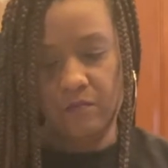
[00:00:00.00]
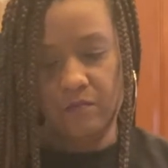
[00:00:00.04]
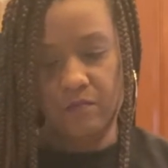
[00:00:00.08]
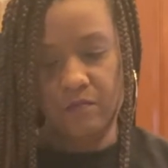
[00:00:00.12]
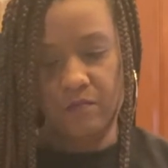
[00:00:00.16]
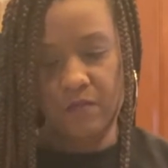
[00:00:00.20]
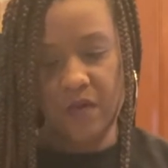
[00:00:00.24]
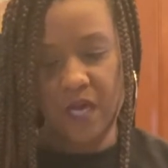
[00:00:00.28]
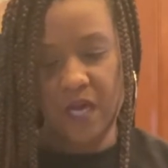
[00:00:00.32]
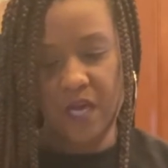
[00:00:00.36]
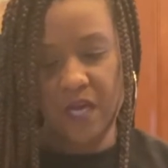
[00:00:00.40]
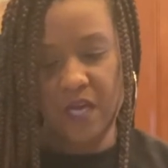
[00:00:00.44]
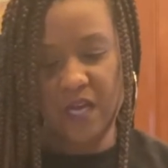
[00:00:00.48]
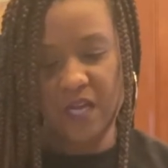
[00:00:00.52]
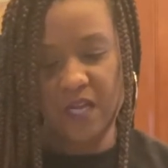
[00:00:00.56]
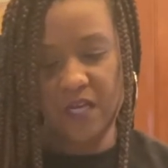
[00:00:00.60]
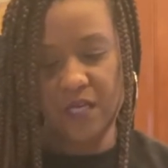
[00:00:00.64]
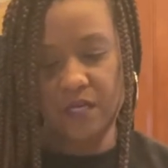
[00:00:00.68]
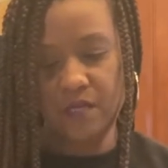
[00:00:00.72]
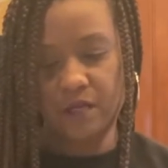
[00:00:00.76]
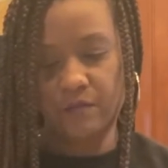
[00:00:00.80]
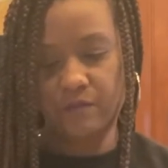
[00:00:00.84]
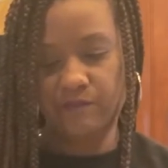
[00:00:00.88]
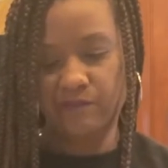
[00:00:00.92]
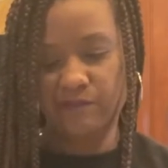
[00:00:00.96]

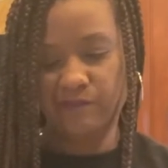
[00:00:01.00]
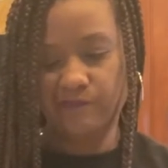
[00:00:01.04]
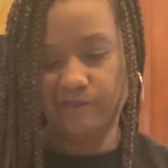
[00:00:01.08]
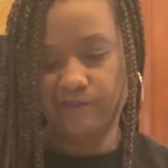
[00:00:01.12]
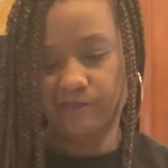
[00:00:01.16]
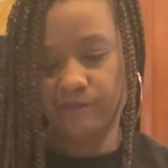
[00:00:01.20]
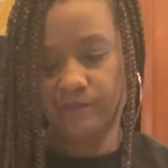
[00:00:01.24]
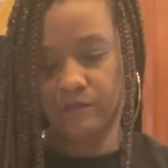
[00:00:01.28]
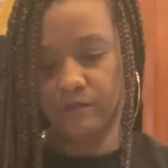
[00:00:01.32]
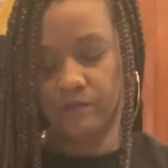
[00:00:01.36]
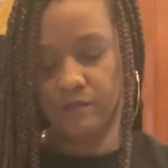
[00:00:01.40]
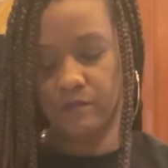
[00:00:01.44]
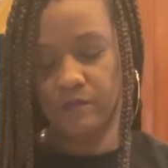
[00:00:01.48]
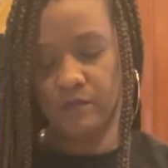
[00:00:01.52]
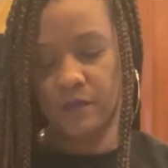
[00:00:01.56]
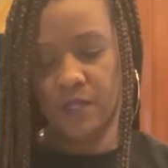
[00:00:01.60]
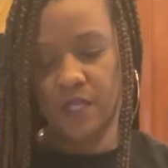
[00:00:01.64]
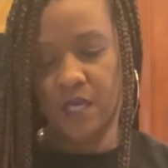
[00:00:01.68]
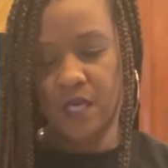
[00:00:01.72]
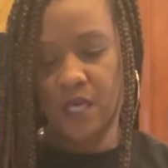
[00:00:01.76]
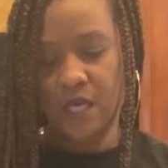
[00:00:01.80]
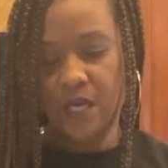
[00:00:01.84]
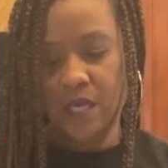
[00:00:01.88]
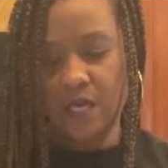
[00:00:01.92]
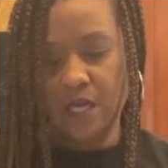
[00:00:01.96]
mine, I
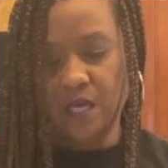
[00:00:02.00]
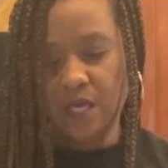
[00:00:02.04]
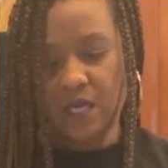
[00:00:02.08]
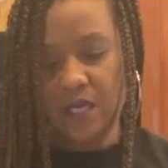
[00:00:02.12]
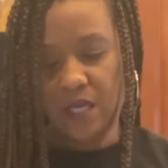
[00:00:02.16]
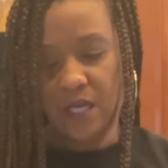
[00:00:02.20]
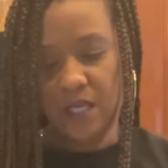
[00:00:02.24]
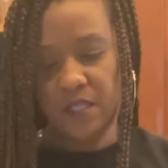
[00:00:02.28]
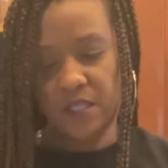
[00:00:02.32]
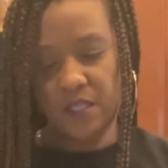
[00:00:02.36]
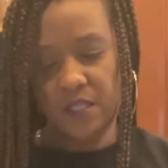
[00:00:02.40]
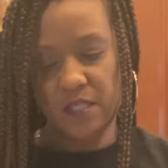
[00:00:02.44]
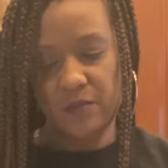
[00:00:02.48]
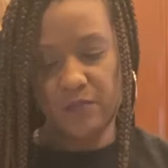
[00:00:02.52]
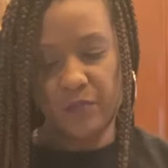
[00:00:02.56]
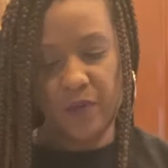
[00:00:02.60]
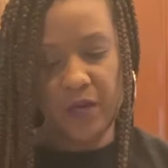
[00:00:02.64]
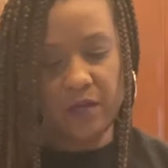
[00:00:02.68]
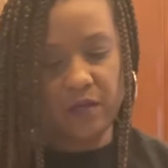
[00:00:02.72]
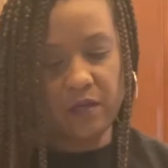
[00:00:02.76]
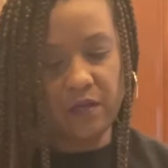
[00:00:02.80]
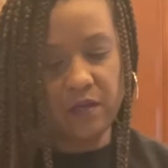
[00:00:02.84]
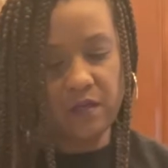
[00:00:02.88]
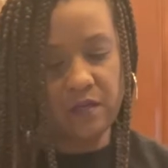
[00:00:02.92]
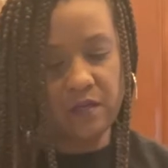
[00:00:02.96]
guess it's about
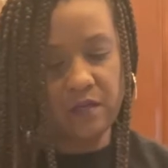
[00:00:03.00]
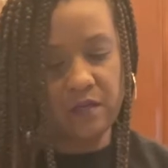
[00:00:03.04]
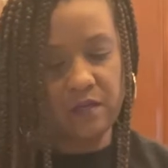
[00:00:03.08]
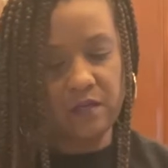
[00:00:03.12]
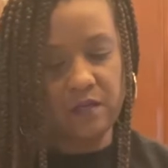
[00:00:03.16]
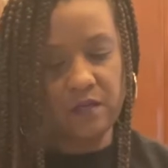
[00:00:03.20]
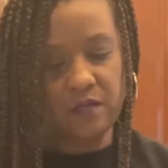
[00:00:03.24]
a